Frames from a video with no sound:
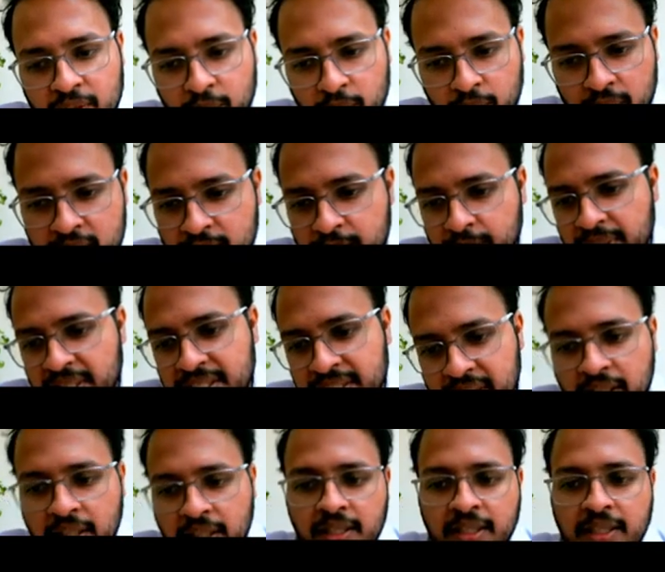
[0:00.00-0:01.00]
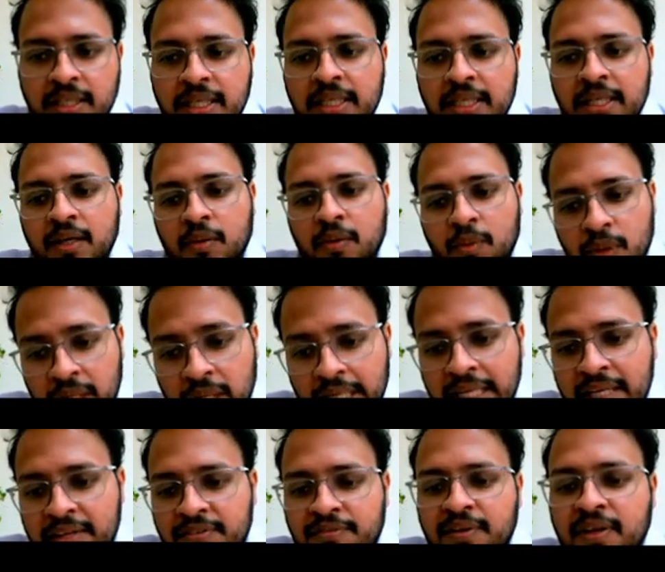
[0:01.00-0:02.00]
a low risk patient,
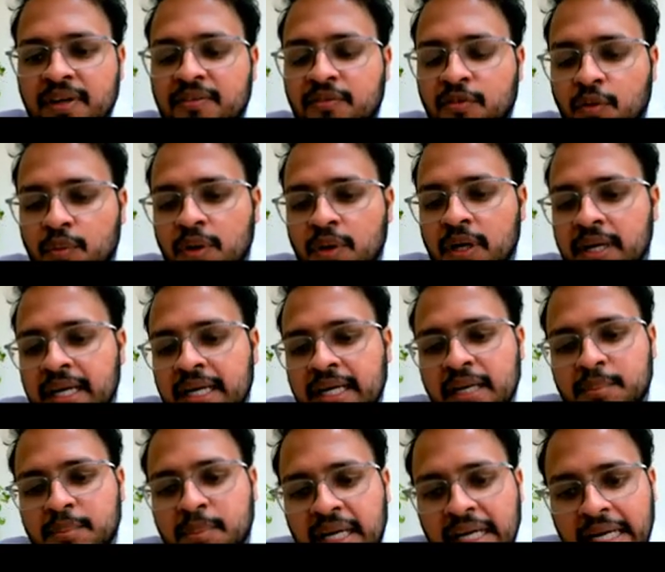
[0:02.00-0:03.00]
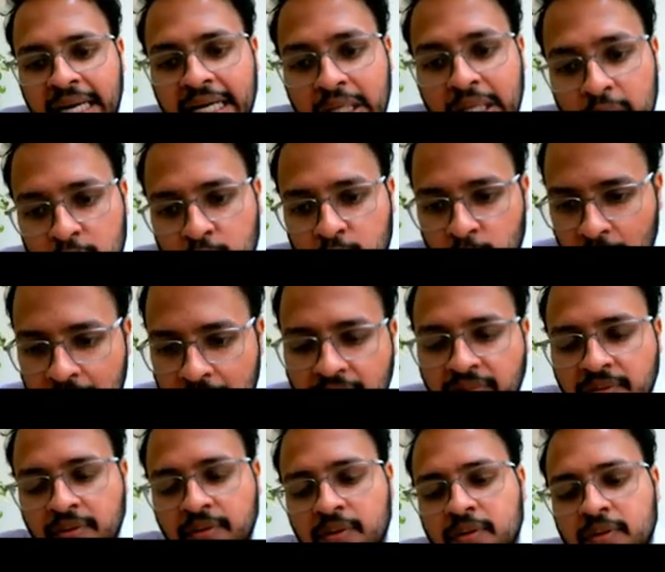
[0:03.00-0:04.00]
only if we have overcorrected by 10 to
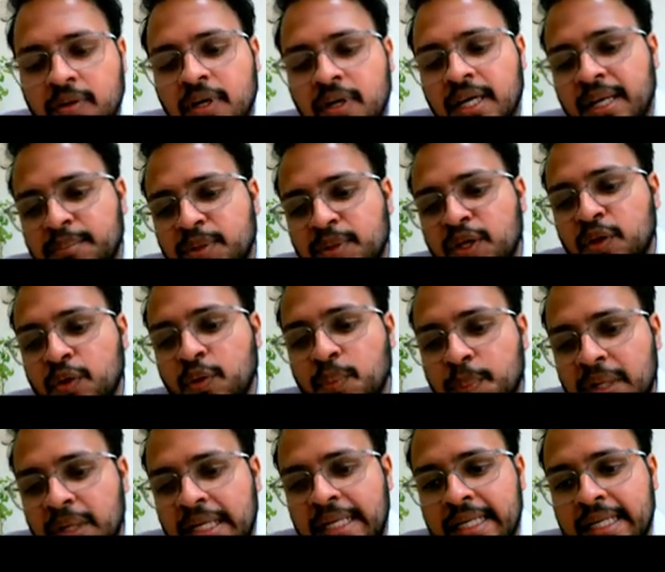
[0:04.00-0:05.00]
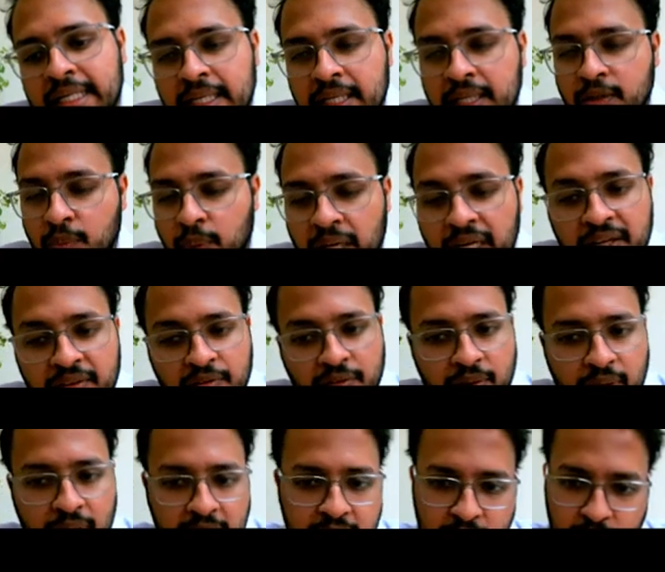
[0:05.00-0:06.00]
12 MEQ per liter in
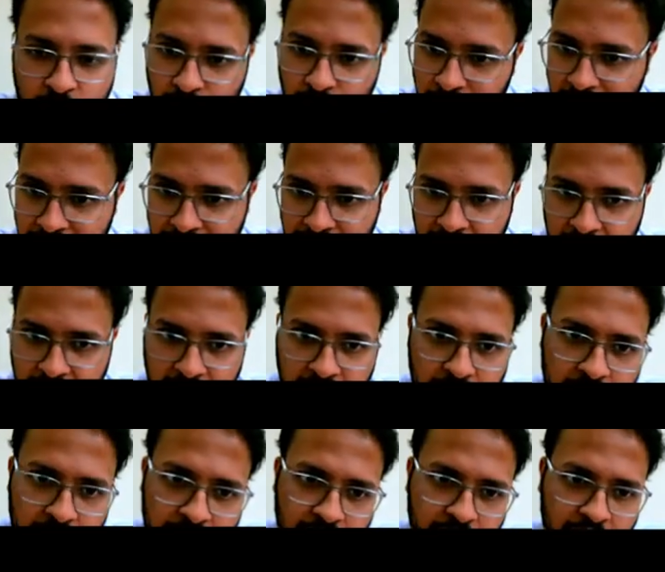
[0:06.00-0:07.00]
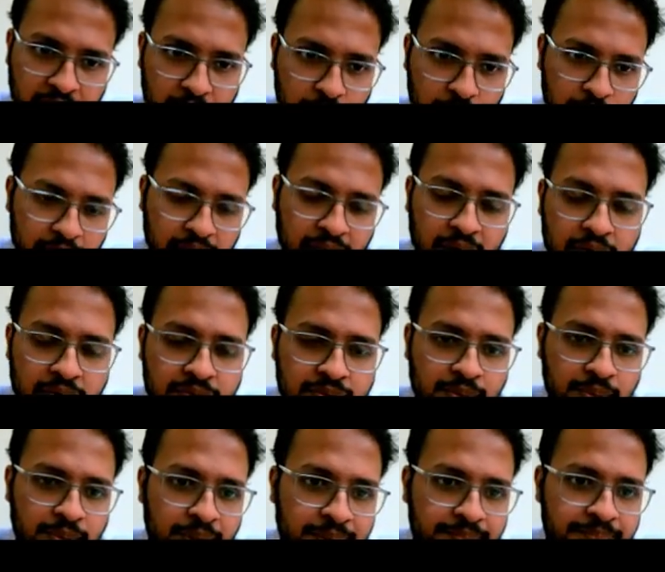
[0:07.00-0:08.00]
24 hours should we even think of relowering of
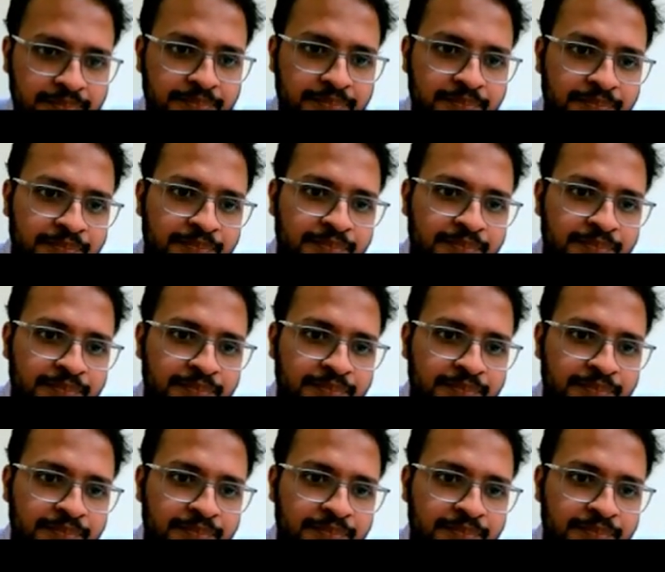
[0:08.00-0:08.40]
sodium.